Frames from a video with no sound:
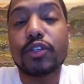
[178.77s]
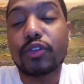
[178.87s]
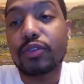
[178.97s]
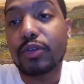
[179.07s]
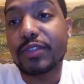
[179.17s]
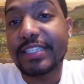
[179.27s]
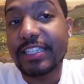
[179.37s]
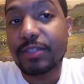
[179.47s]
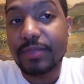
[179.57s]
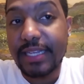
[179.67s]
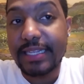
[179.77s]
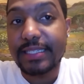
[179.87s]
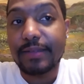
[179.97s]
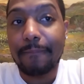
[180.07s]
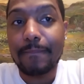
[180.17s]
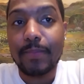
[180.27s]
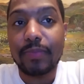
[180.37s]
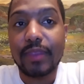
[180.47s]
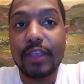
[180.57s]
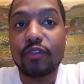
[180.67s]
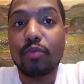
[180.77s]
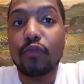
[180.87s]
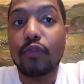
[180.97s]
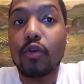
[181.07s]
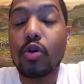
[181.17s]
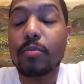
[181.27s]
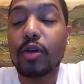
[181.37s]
So system testing is performed